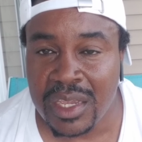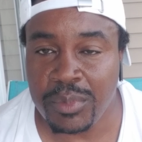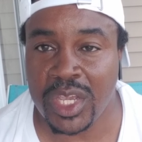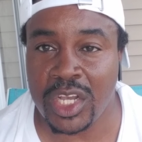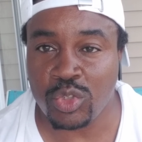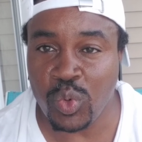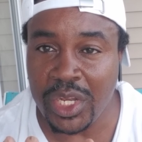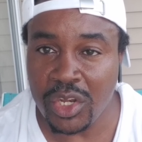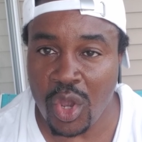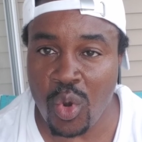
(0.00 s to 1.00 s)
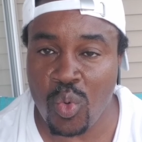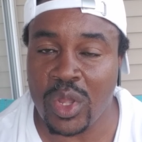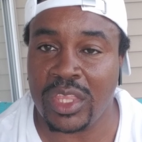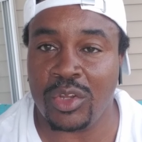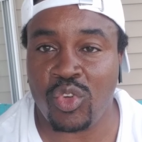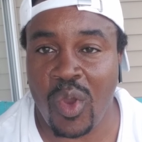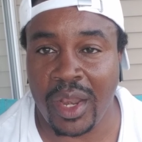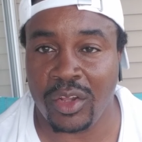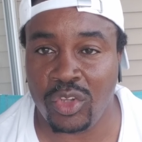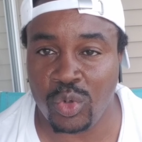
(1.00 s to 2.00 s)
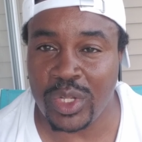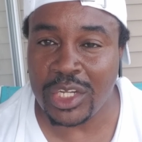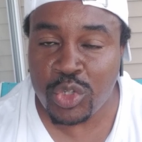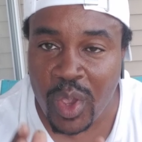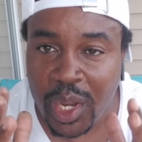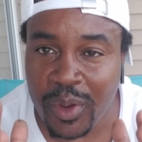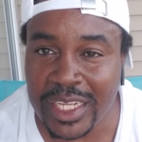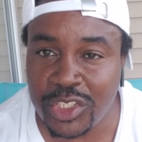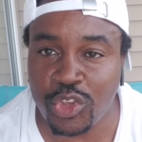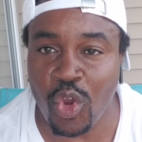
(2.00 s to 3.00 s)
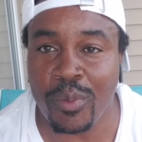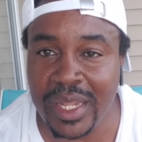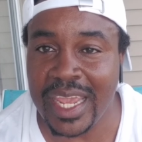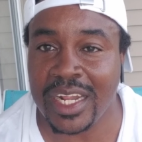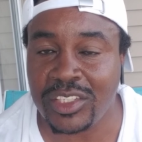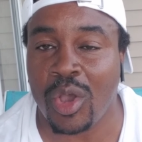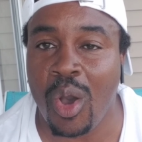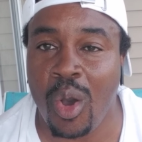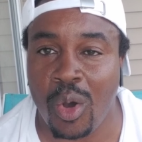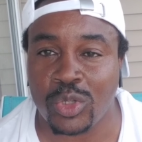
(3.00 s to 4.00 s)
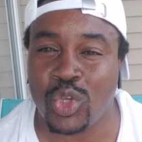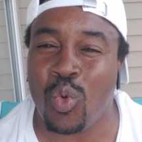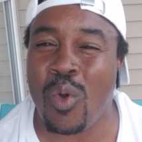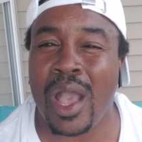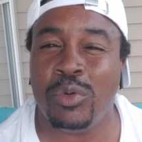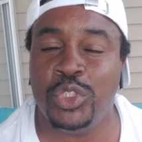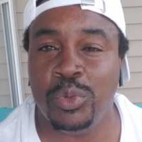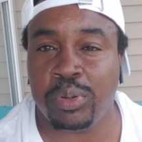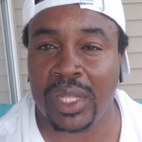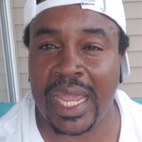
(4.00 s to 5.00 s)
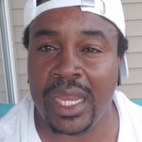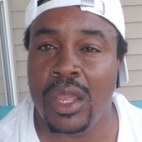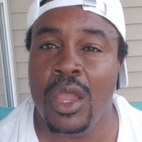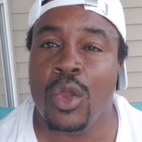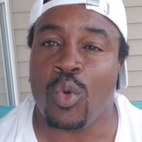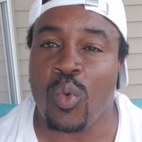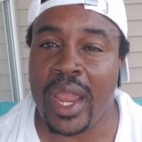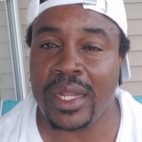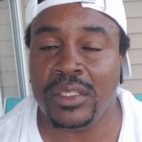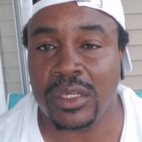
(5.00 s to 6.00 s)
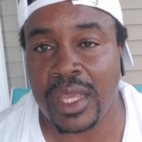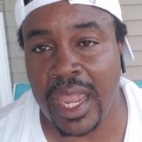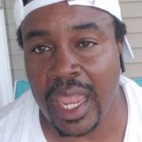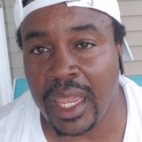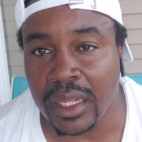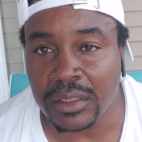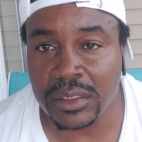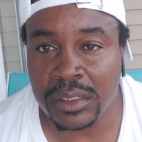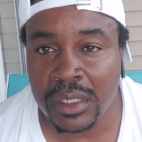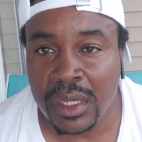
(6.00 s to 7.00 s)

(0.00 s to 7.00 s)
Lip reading: because we know what they're trying to do. They're trying to exterminate us all. So why would you play right into their hands?